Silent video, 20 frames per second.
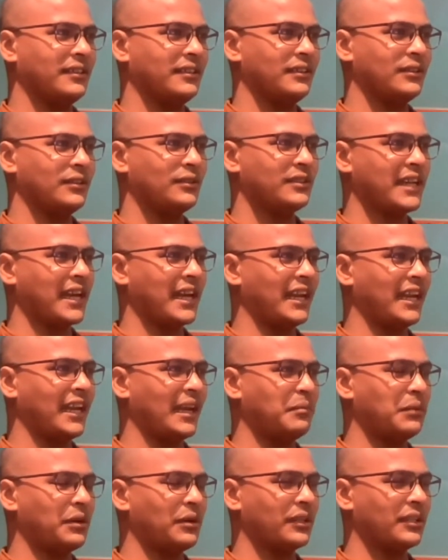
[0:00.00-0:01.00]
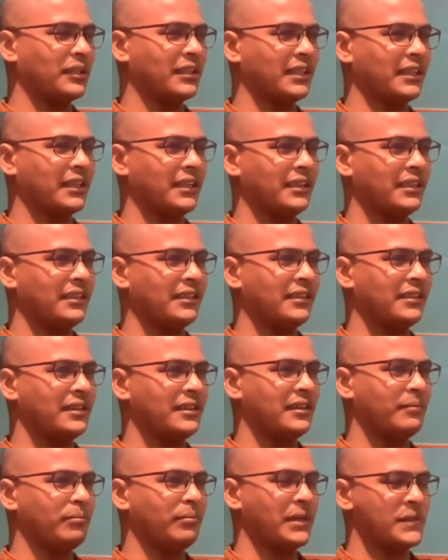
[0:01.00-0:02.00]
to telling about the
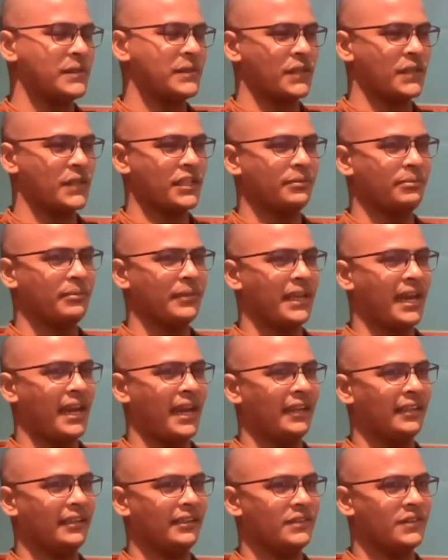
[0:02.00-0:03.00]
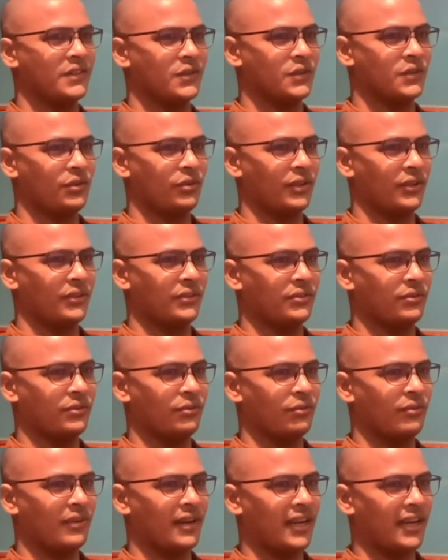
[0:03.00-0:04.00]
message behind these stories.
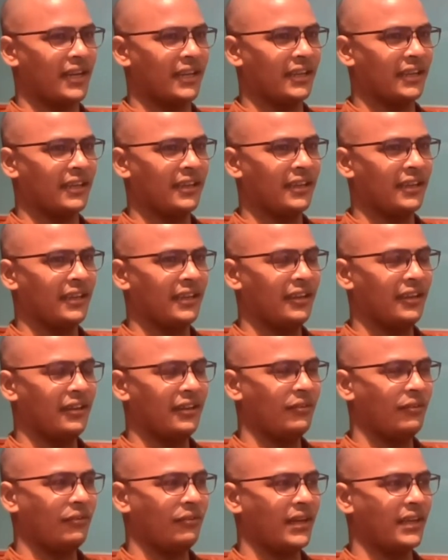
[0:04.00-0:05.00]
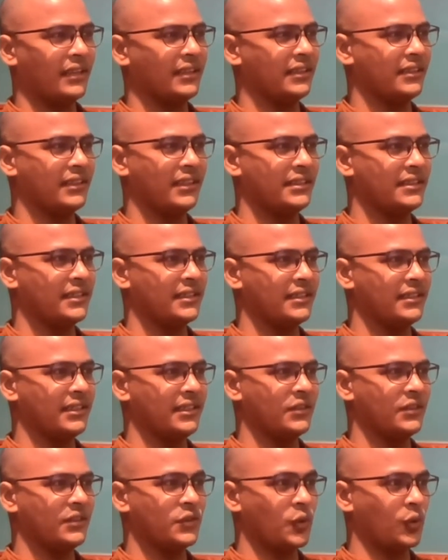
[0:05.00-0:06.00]
Why? Why the teacher did
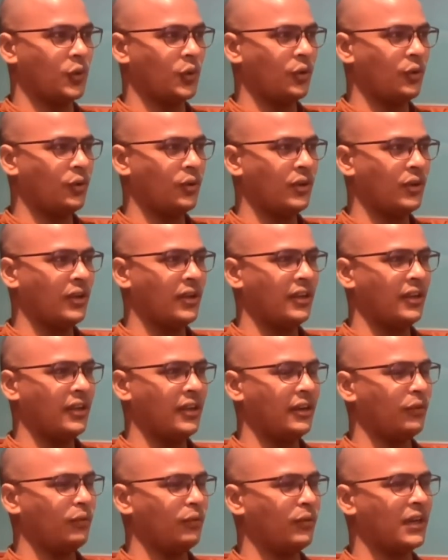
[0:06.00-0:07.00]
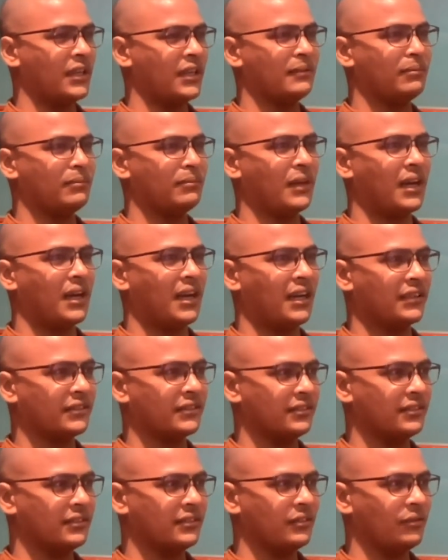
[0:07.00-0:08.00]
so and what the marks,
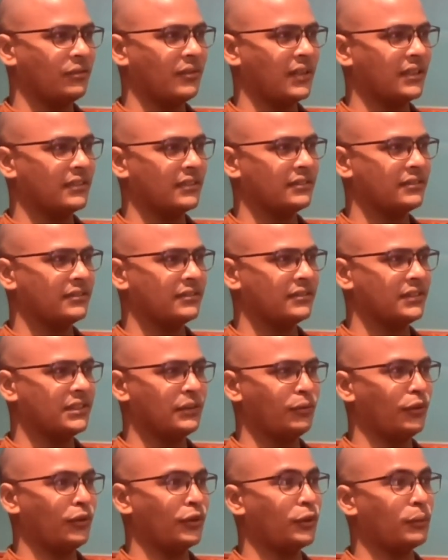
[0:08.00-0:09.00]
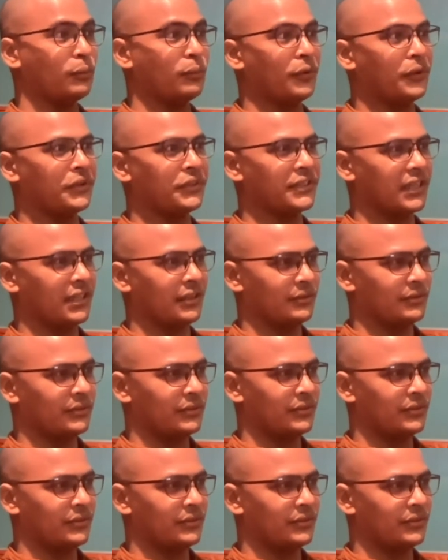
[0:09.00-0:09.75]
what she wanted to point out.